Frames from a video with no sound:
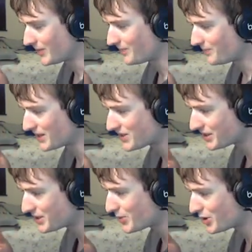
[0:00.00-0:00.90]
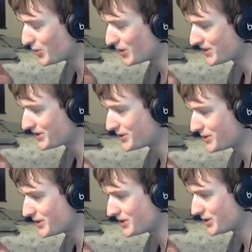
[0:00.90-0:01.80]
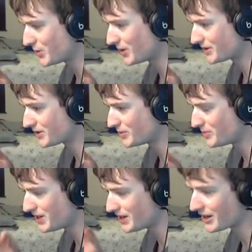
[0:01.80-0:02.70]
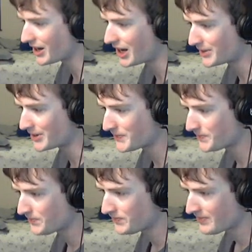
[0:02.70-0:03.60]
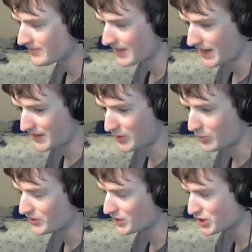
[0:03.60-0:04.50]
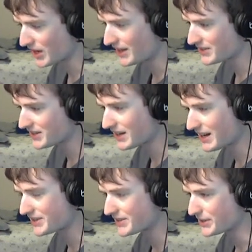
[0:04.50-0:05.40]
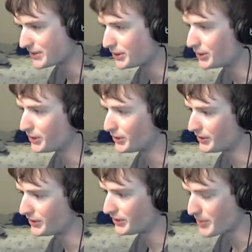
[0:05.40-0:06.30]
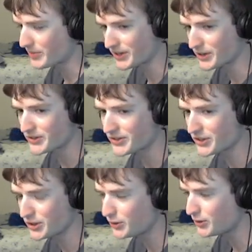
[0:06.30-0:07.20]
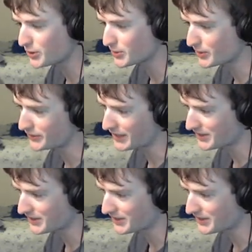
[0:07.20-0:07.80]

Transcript: Basically, what you want to do is you want to be in Comet, and then when the gigantic icicle appears, you use reflect,